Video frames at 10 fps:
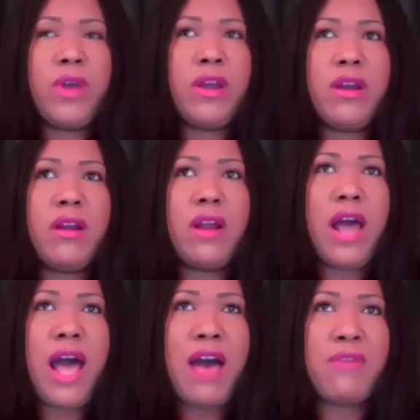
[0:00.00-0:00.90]

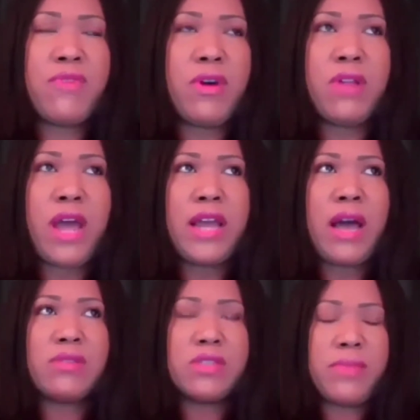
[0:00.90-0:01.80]
where I felt like
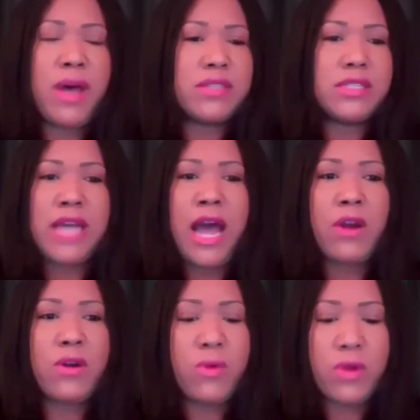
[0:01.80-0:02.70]
I was about to
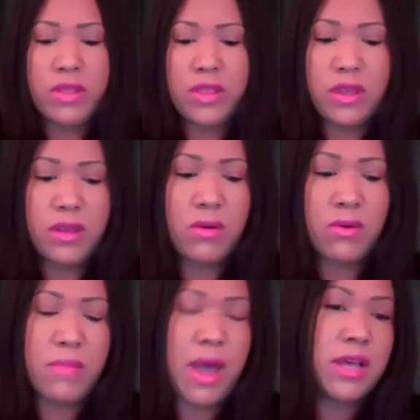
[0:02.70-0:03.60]
die,
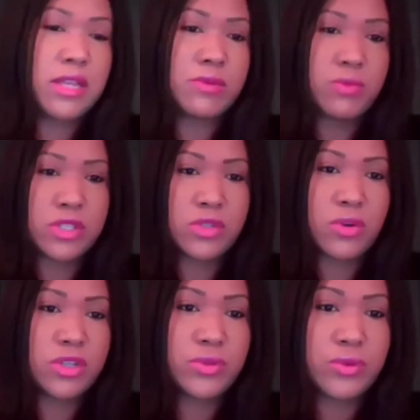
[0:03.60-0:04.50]
or my husband was
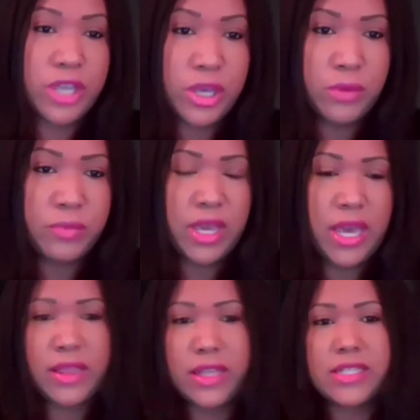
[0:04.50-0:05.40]
going to kill
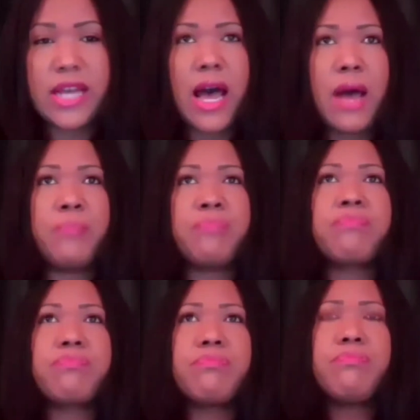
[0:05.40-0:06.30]
me at the time.
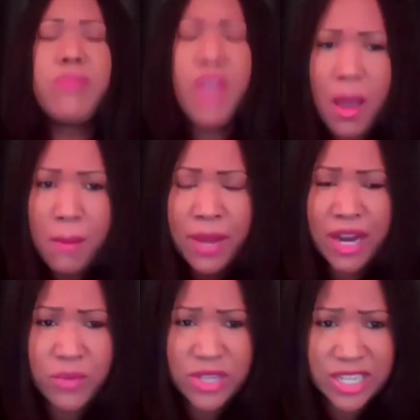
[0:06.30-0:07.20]

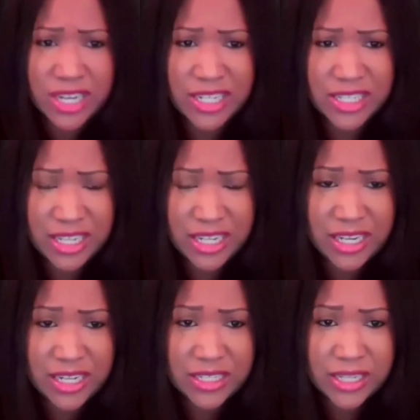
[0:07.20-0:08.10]
But it was
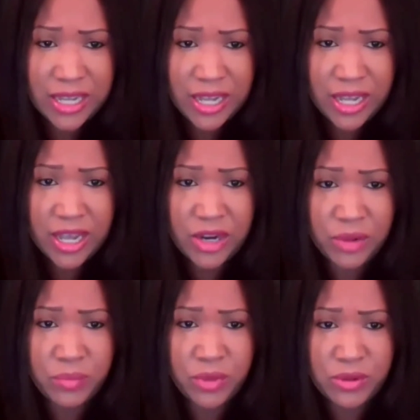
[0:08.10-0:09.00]
indeed
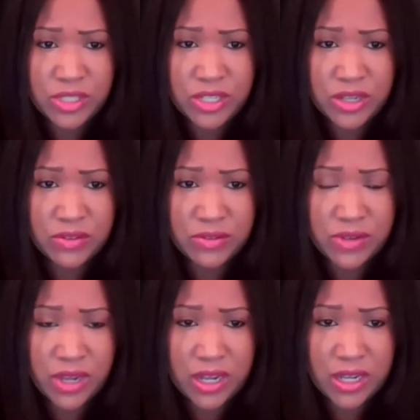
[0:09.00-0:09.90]
an
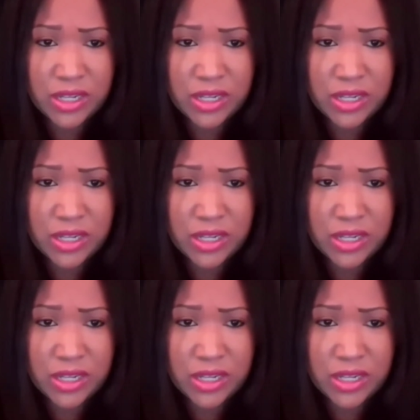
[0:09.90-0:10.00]
abusive